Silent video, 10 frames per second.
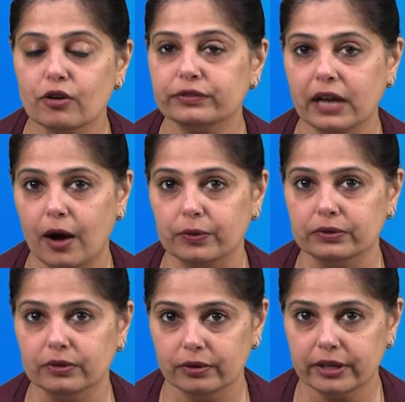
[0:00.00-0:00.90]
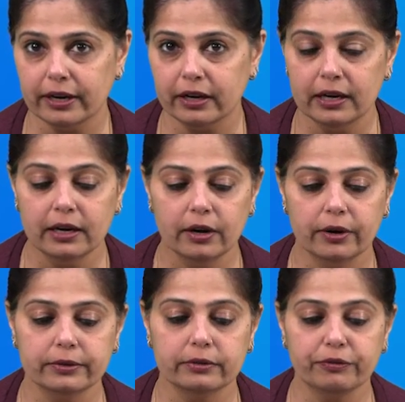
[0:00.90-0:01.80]
of noun. Okay,
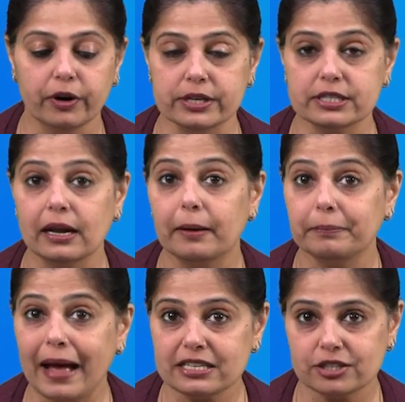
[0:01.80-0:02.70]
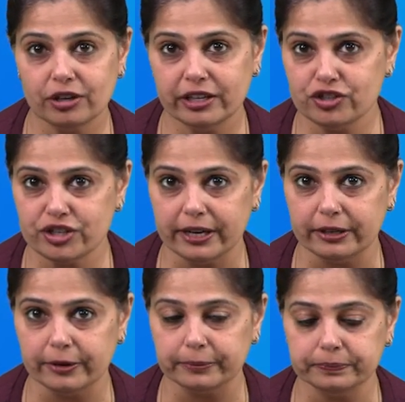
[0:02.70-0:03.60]
first, masculine
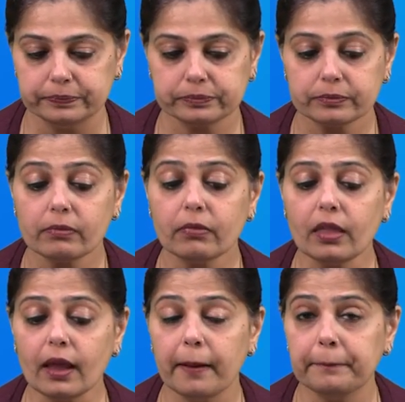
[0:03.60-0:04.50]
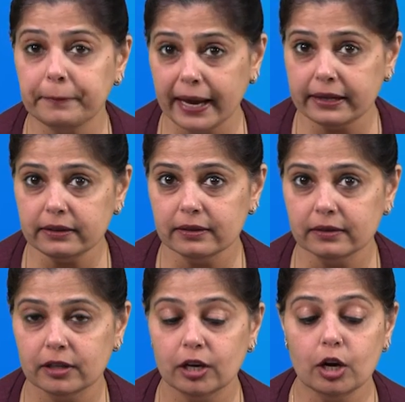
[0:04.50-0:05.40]
gender. Men,
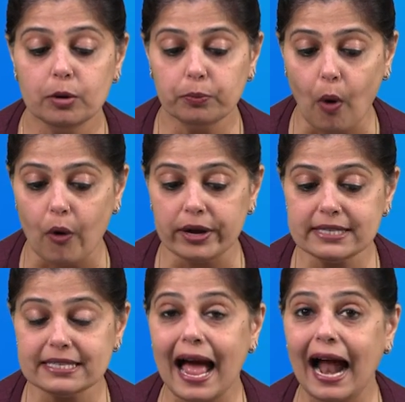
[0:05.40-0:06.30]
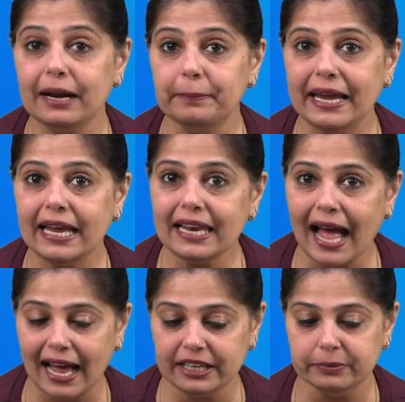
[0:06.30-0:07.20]
boys and male
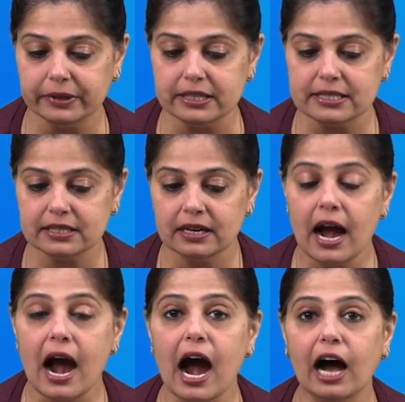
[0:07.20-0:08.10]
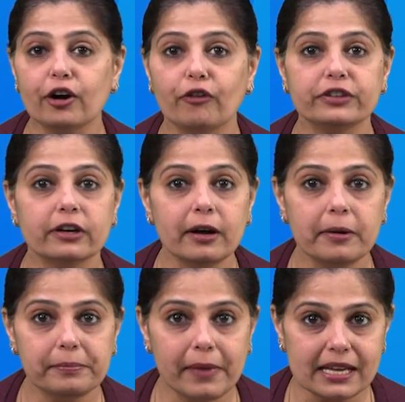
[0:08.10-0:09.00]
animals are of the
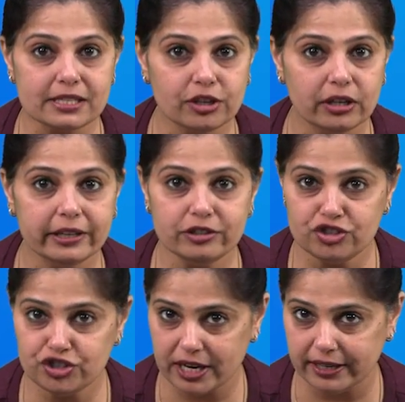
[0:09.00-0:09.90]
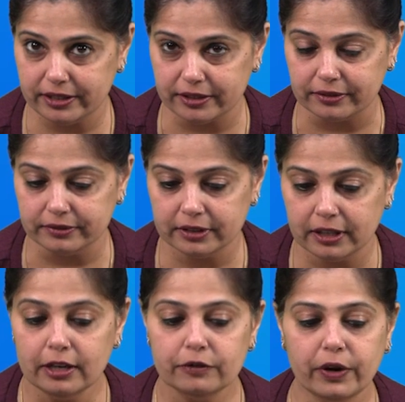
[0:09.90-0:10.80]
masculine gender.
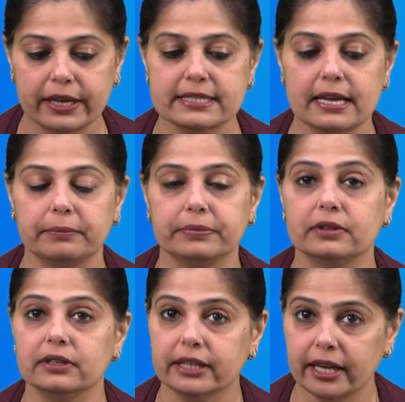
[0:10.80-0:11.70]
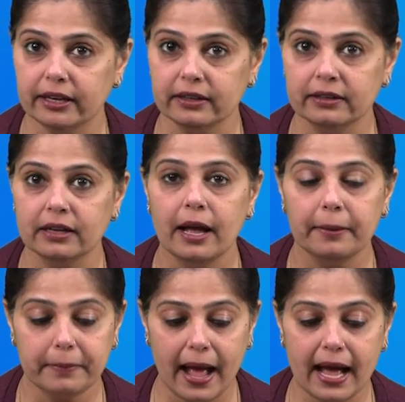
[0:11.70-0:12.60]
For example, king,
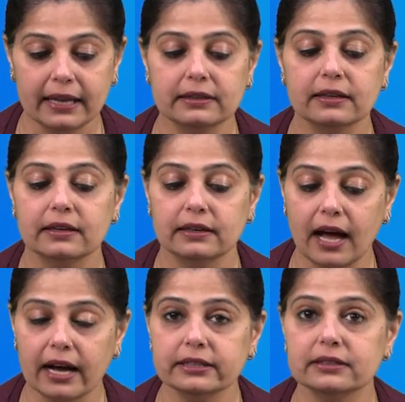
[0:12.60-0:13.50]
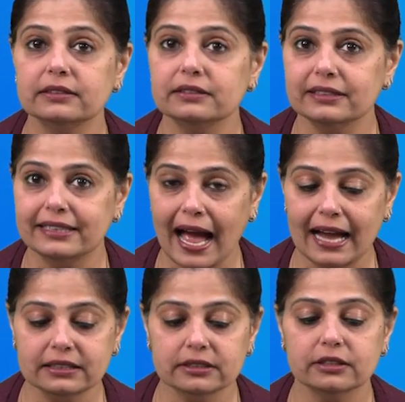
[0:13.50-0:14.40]
man, lion,
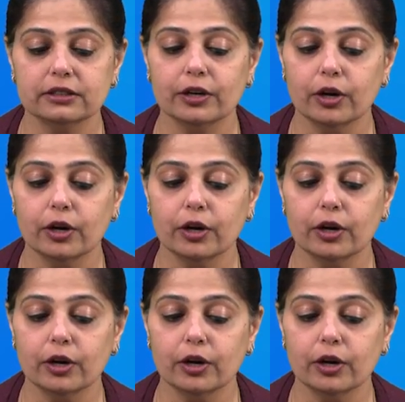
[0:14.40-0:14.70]
gander,